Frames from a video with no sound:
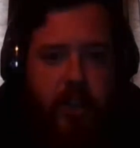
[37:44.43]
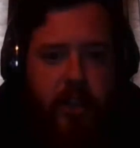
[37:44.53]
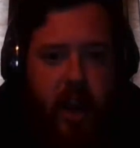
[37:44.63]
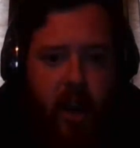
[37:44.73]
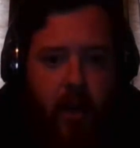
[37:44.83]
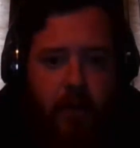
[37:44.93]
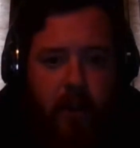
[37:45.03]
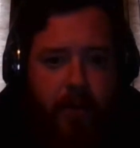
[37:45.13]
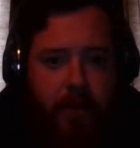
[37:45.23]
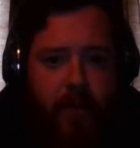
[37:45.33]
sign off or
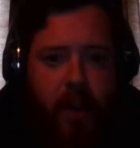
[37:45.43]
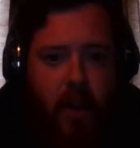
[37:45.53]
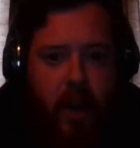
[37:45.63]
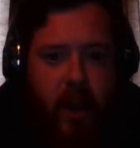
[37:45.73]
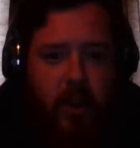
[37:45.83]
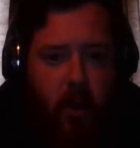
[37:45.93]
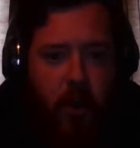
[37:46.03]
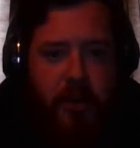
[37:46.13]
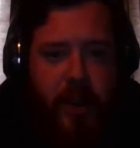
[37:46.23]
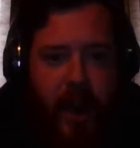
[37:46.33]

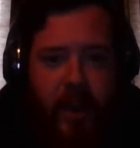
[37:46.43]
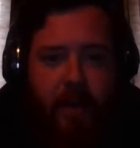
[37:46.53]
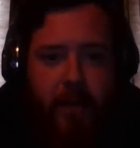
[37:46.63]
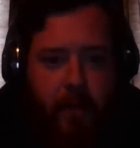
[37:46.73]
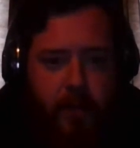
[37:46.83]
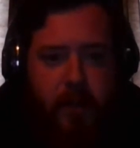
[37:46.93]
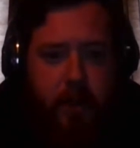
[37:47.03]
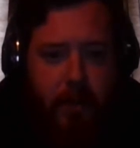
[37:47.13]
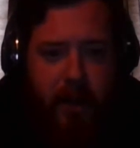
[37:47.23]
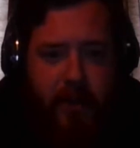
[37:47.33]
endorse any of them simply
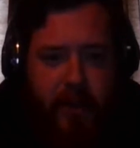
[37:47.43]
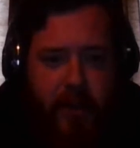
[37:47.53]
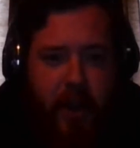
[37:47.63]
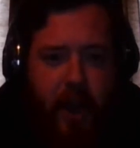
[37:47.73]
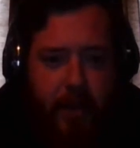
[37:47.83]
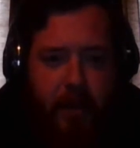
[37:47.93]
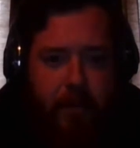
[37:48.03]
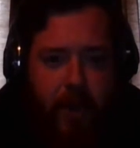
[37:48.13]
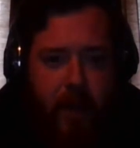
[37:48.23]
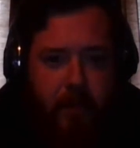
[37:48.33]
because it's not coming
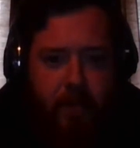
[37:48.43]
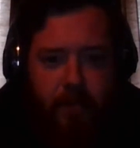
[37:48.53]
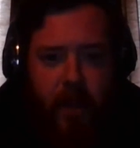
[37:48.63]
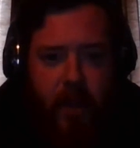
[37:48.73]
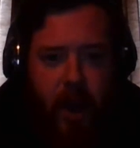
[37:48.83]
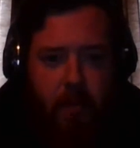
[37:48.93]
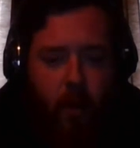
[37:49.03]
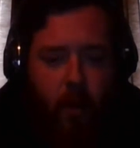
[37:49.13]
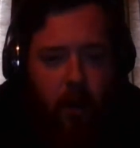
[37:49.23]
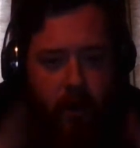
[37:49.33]
from a
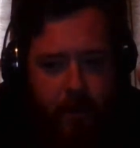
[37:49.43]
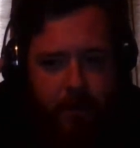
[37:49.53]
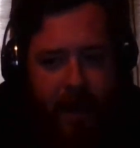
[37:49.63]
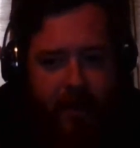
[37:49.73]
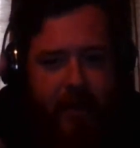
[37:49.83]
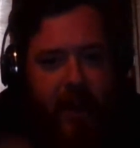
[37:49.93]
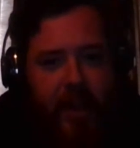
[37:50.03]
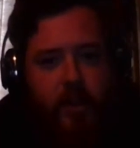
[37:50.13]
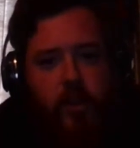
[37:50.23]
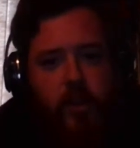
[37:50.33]
more validated
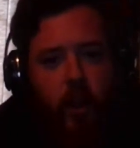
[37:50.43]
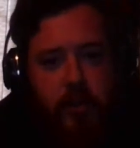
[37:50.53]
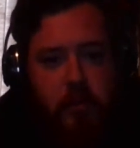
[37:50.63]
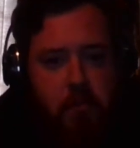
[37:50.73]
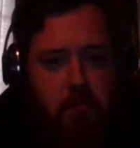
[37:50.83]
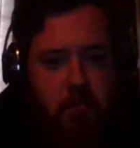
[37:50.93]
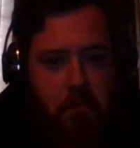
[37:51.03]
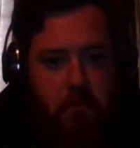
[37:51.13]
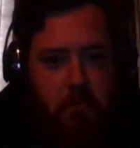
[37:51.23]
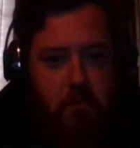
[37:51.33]
source.
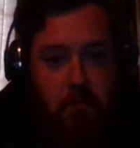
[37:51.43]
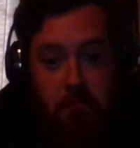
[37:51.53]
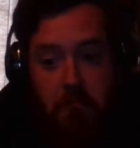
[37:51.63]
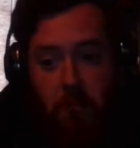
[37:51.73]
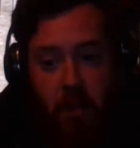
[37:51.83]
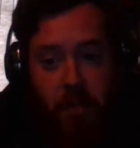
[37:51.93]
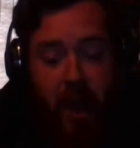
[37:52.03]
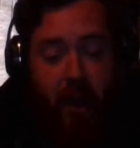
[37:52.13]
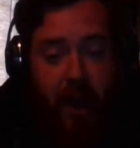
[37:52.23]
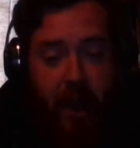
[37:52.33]
That
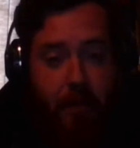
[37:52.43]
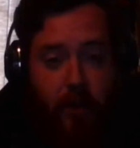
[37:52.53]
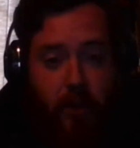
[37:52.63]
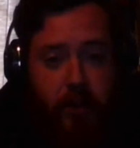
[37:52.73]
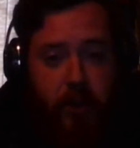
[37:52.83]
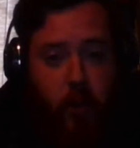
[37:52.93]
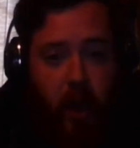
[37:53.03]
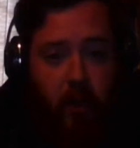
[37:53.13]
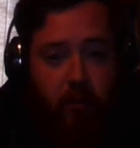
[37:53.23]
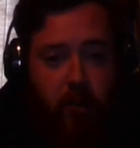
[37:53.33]
could happen as
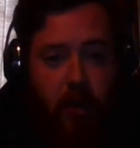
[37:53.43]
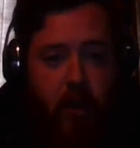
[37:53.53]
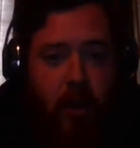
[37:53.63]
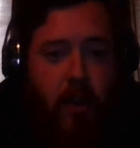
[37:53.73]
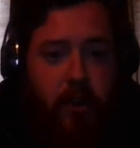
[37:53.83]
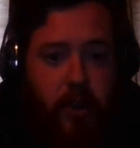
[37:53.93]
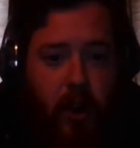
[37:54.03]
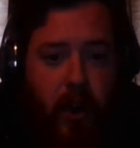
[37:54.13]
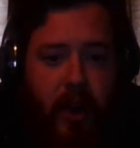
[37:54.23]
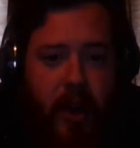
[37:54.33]
well. So
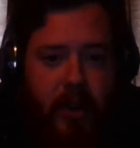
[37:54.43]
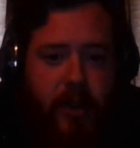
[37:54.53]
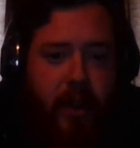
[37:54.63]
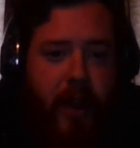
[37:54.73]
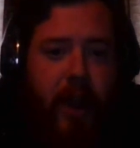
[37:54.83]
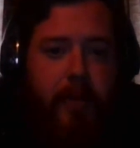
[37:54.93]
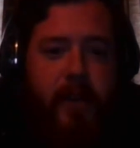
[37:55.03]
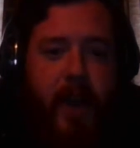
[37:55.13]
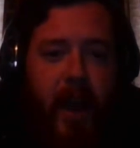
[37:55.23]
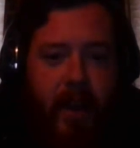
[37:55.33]
it's not like I'm
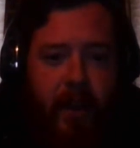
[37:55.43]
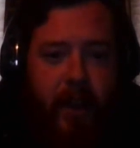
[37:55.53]
saying,